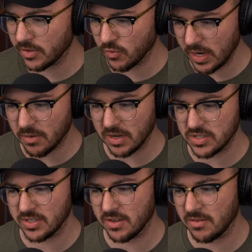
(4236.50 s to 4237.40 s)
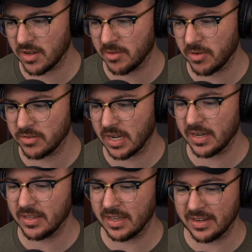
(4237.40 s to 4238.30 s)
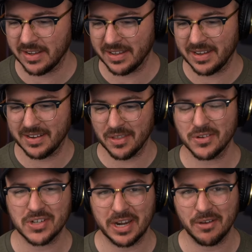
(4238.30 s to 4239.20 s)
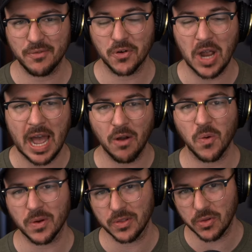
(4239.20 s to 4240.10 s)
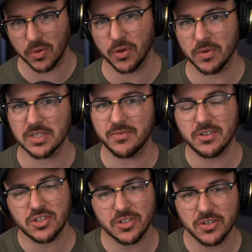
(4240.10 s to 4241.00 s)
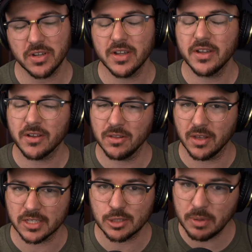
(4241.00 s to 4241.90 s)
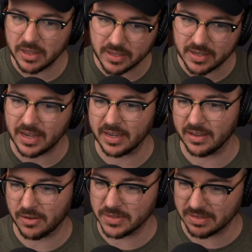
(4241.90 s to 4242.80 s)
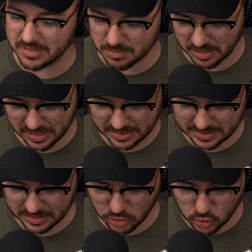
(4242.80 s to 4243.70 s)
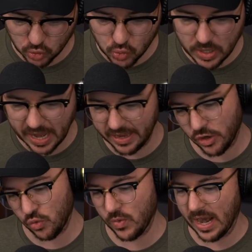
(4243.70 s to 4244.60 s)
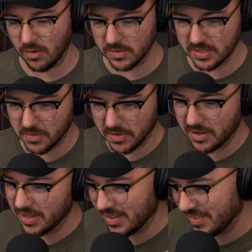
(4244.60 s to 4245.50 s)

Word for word: great question, though, O'Donnie. And again, another shout out for Our Ludicrous Future. Good luck spelling it. I always have to spell it ludicrous in order to